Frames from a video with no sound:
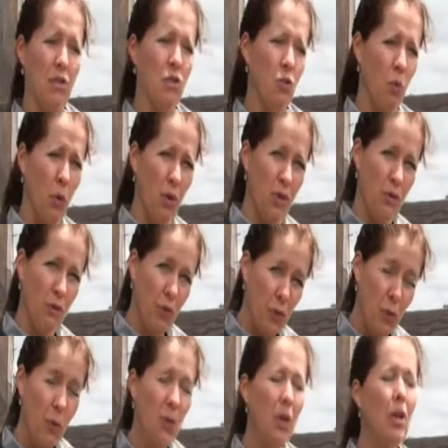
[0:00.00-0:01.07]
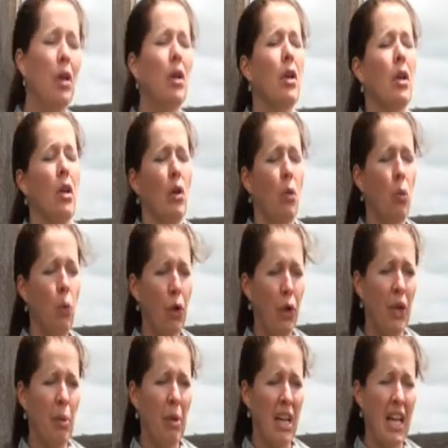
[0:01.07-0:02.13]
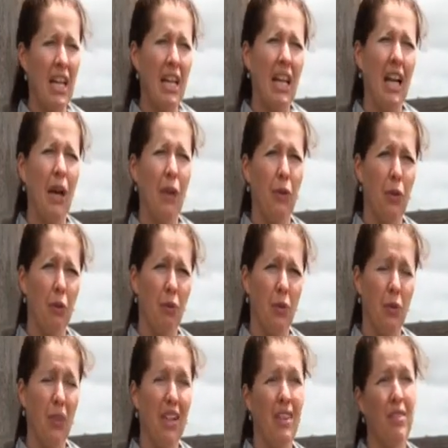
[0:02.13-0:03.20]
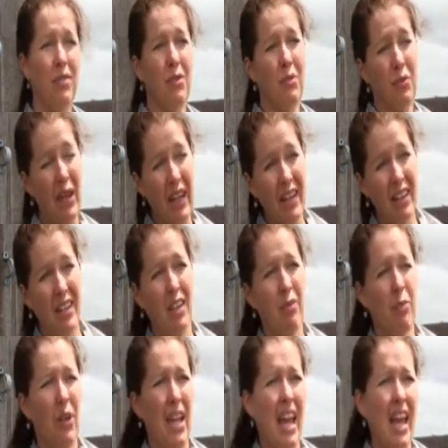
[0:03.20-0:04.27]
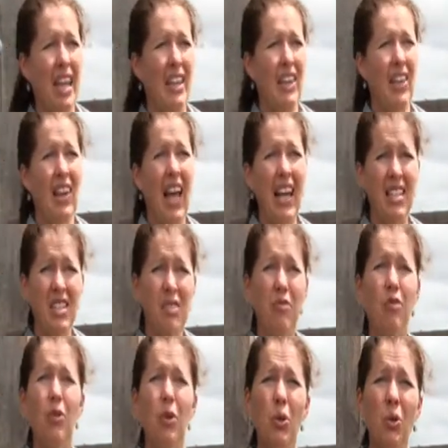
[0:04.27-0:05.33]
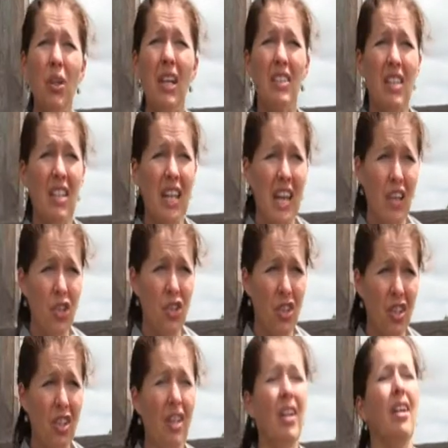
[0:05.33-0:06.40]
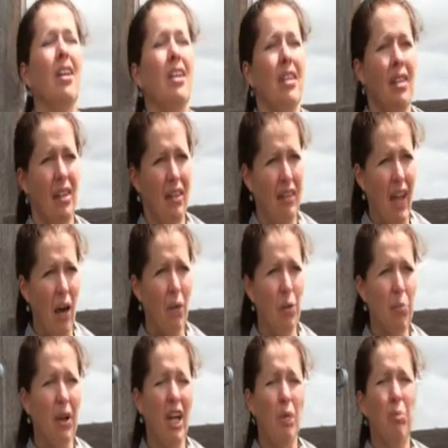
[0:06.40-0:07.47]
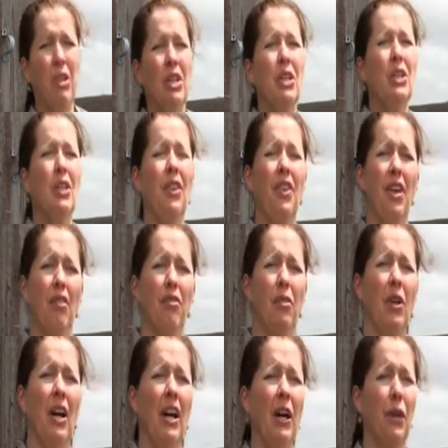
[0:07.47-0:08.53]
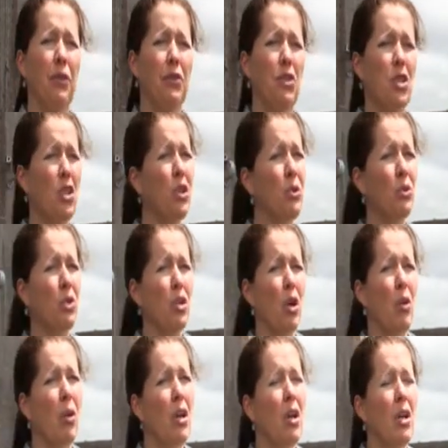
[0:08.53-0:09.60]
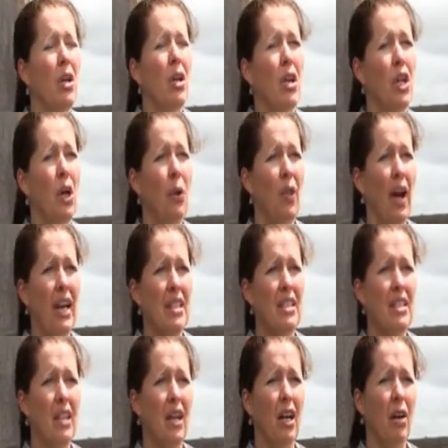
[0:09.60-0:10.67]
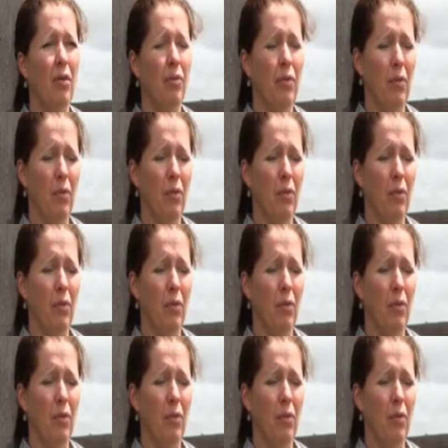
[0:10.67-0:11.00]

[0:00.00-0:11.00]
and towards food, we're going to be eating healthier food. And frankly, if we ate less food as a nation, that would probably be a good thing for our health too. So, the idea of